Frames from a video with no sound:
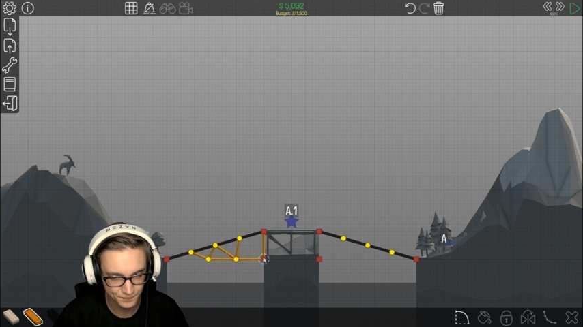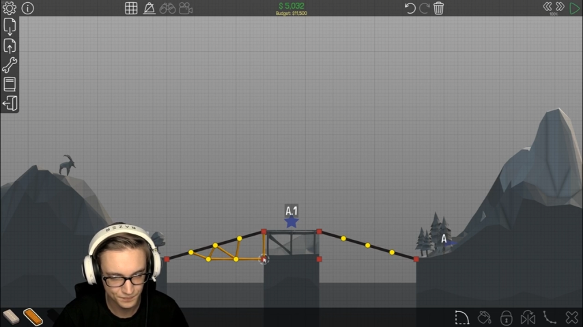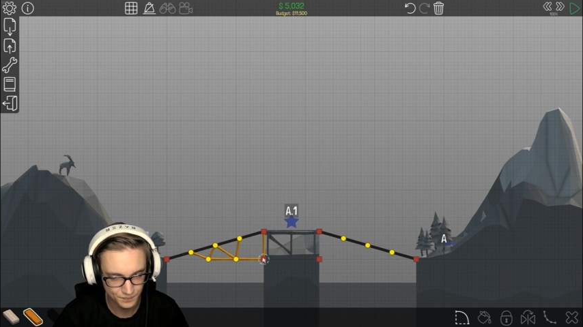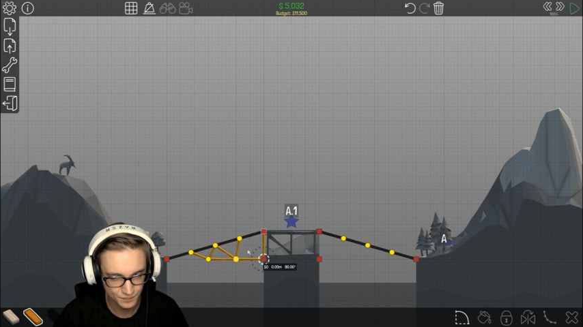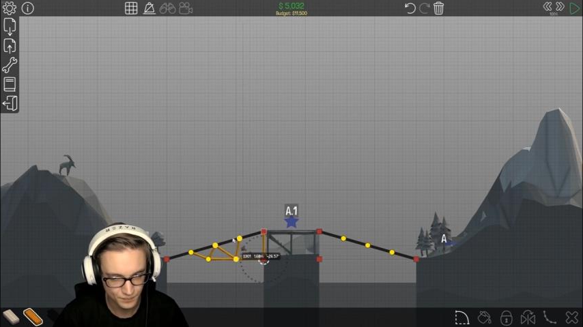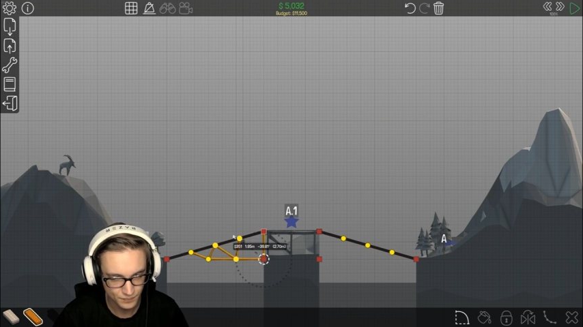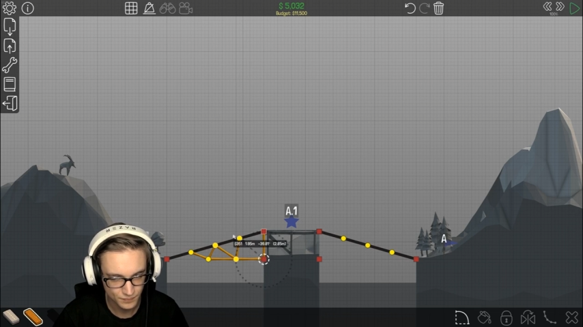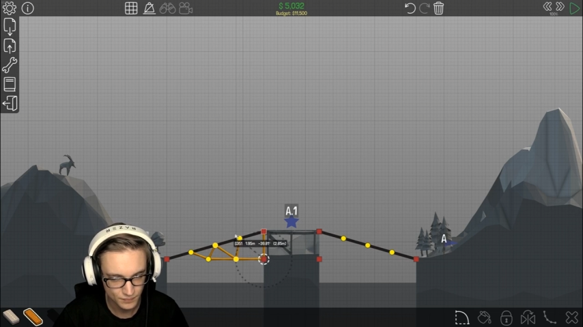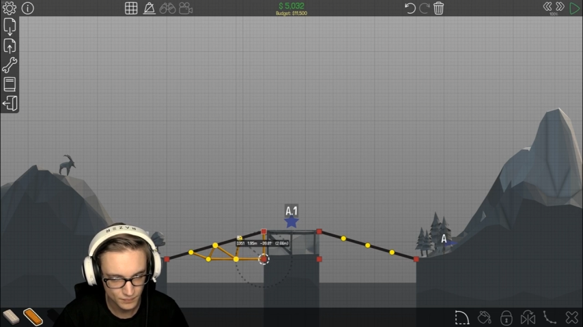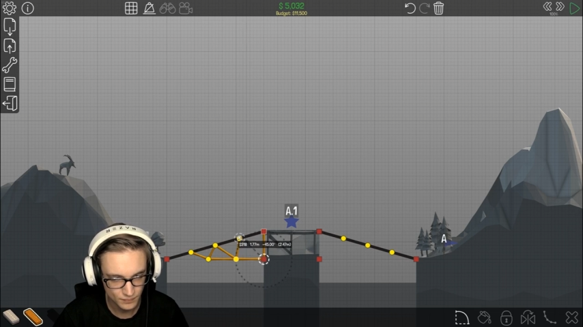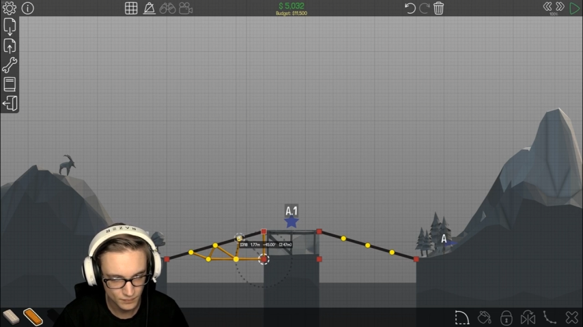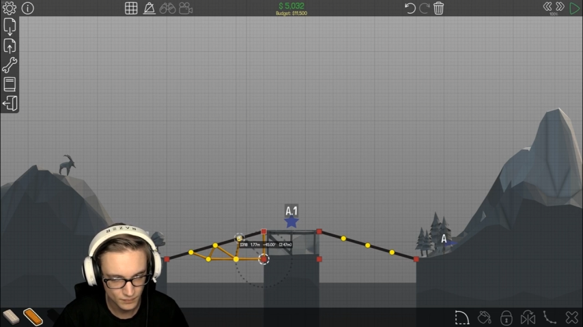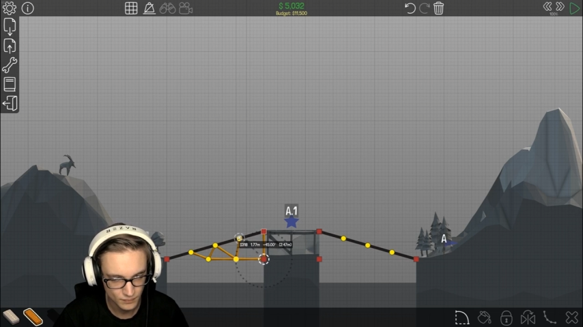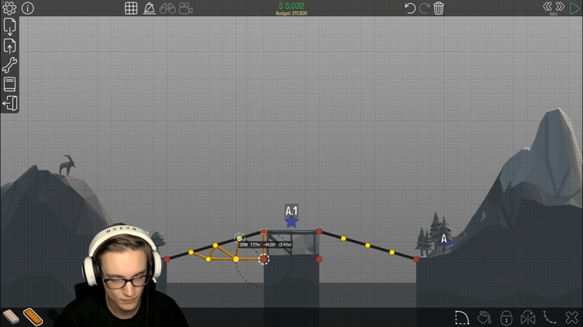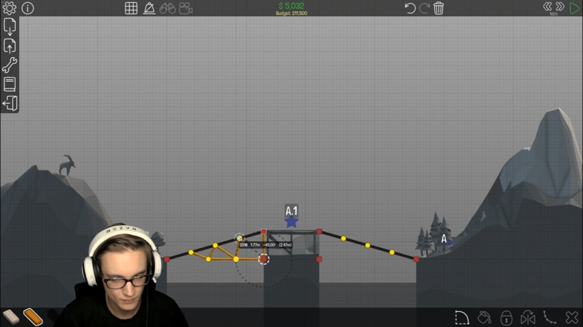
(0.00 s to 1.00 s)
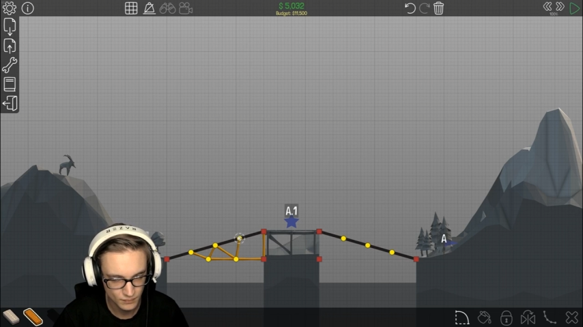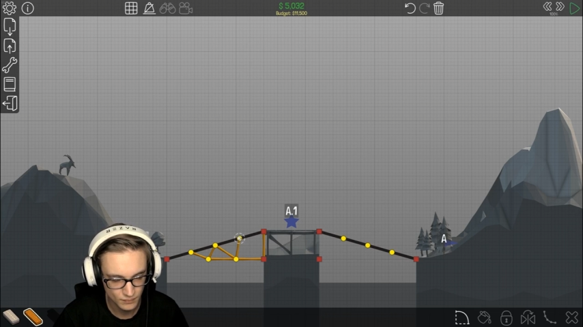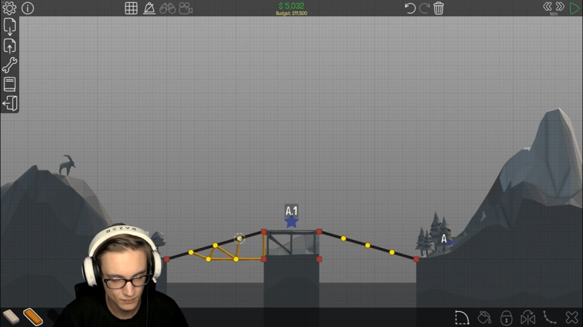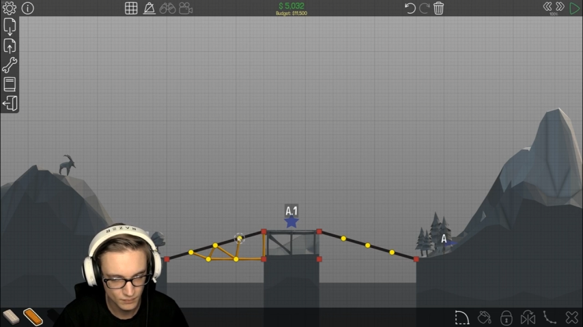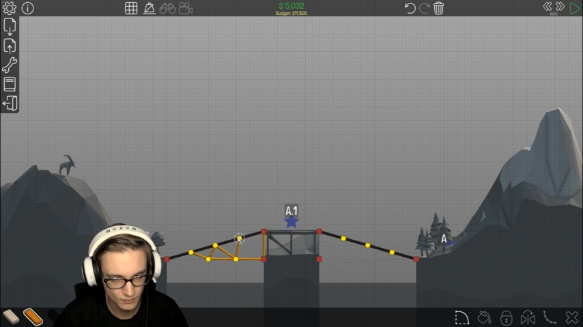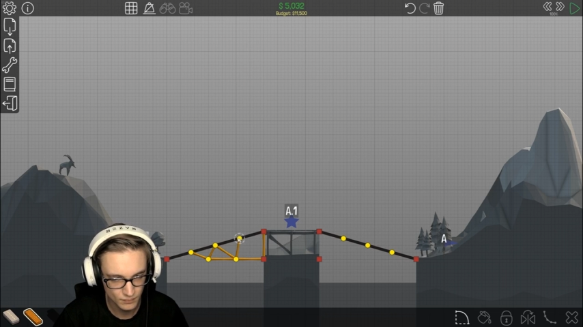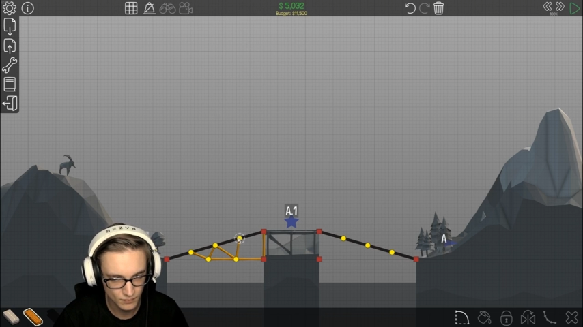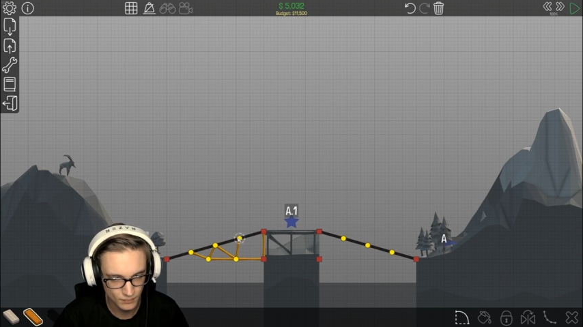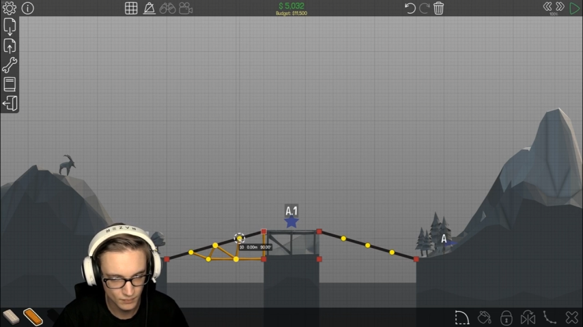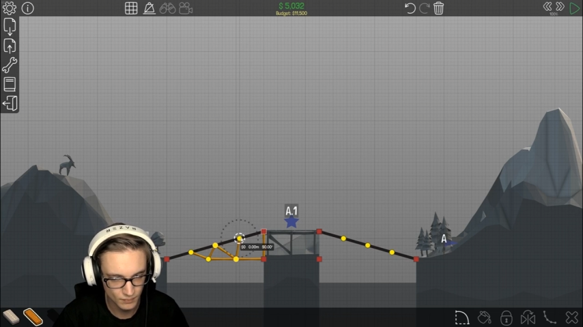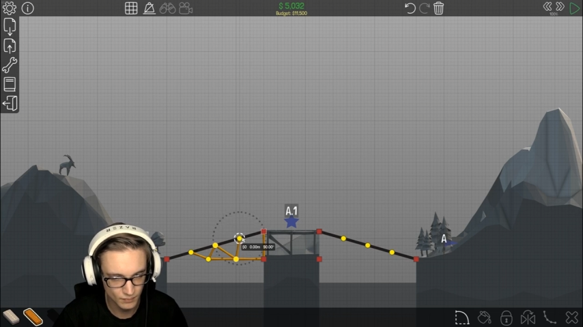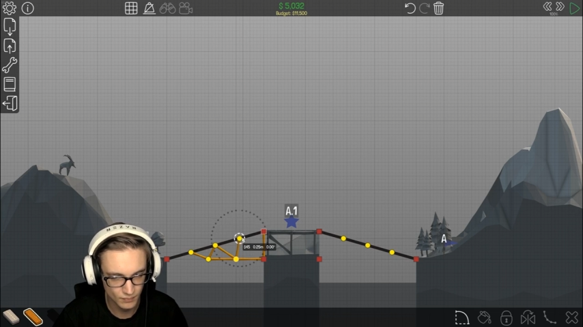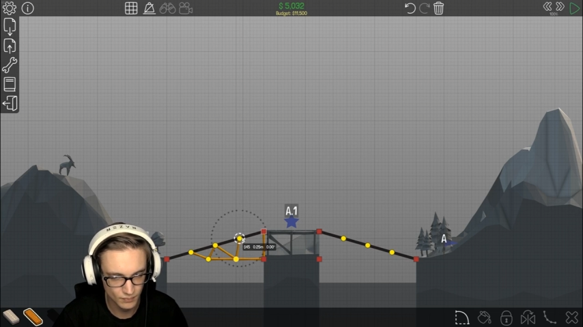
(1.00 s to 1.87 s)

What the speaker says: (no one is talking)